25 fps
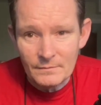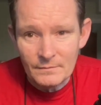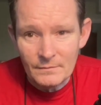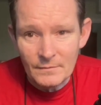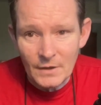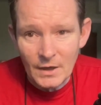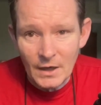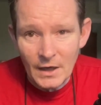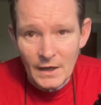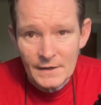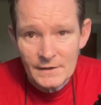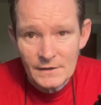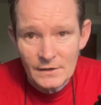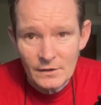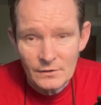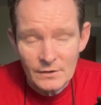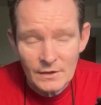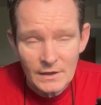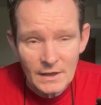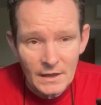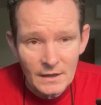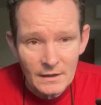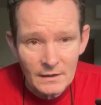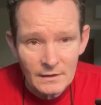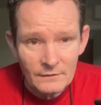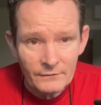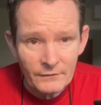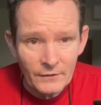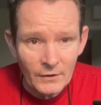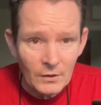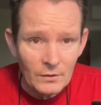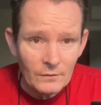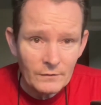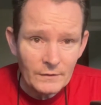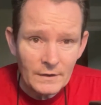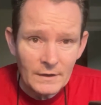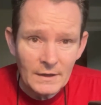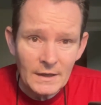I don't get
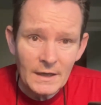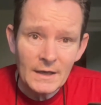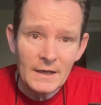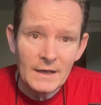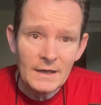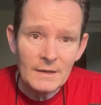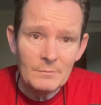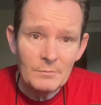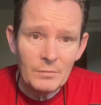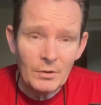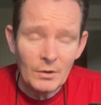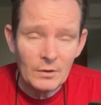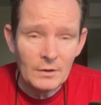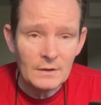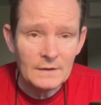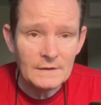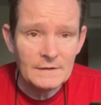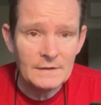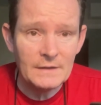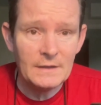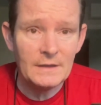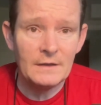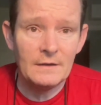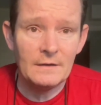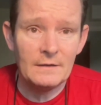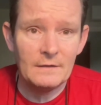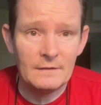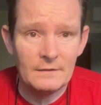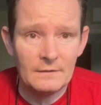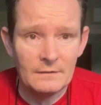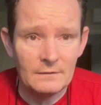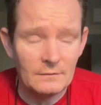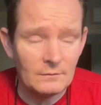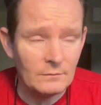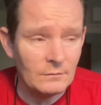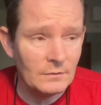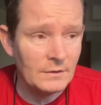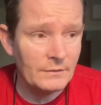involved in any politics
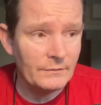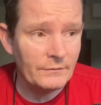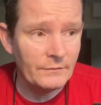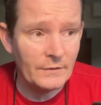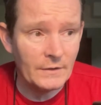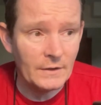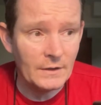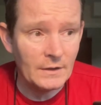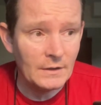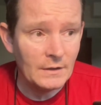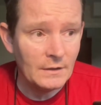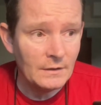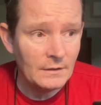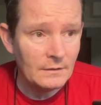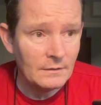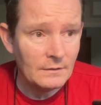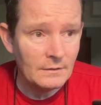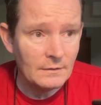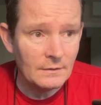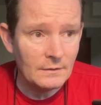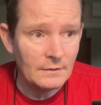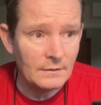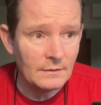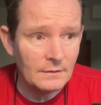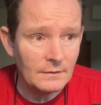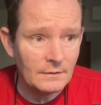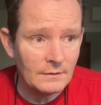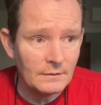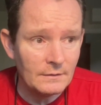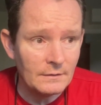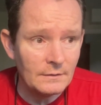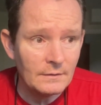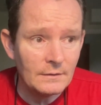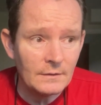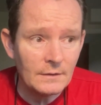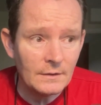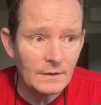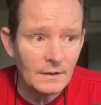with
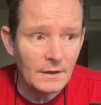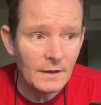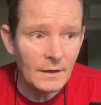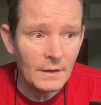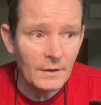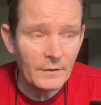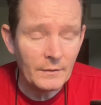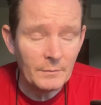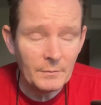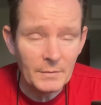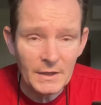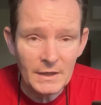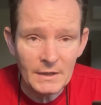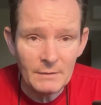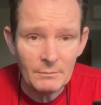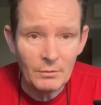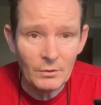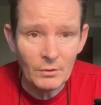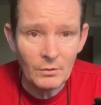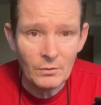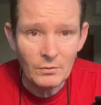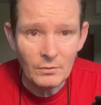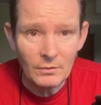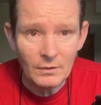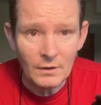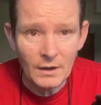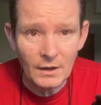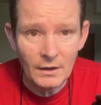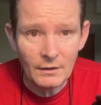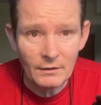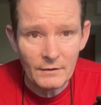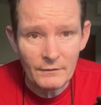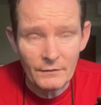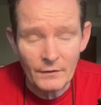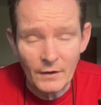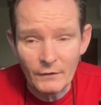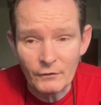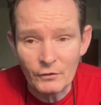other people.
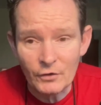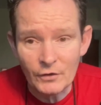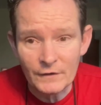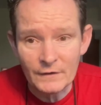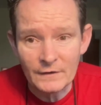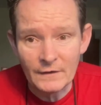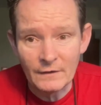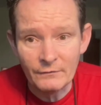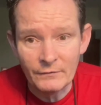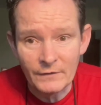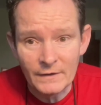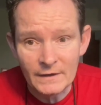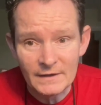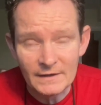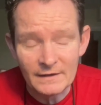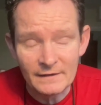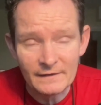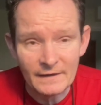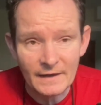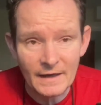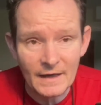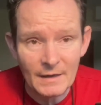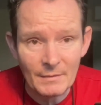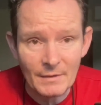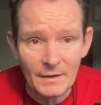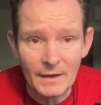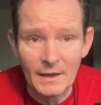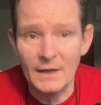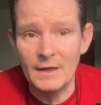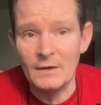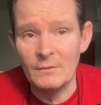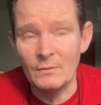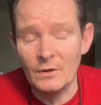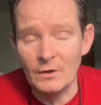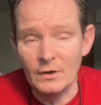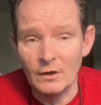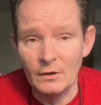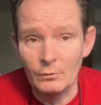If I've got something to say about
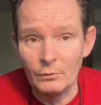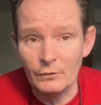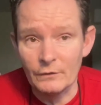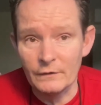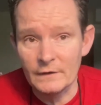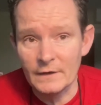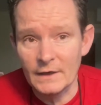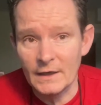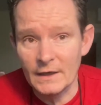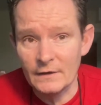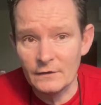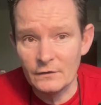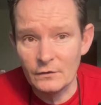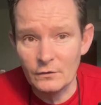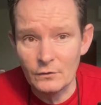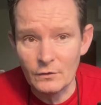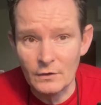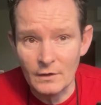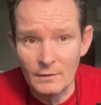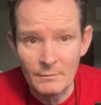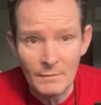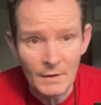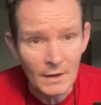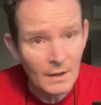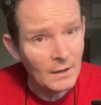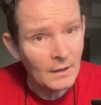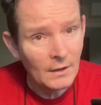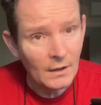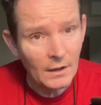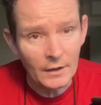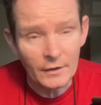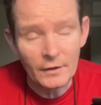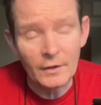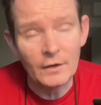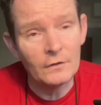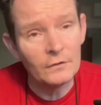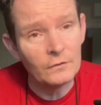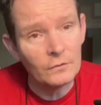anyone, I will say it to them. I
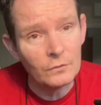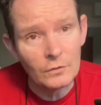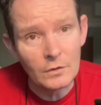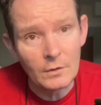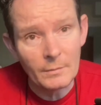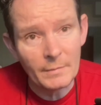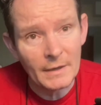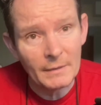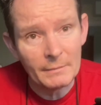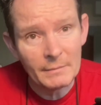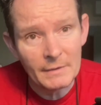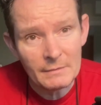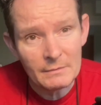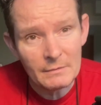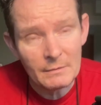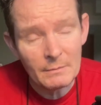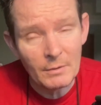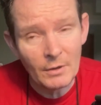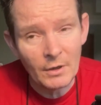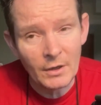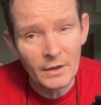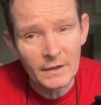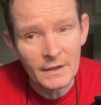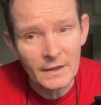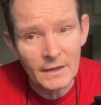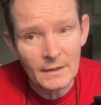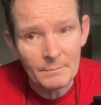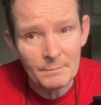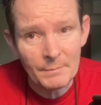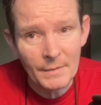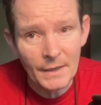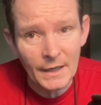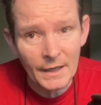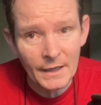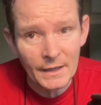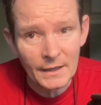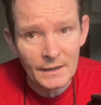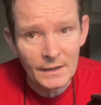don't talk about people behind their
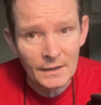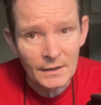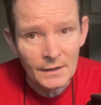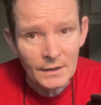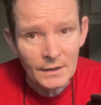back.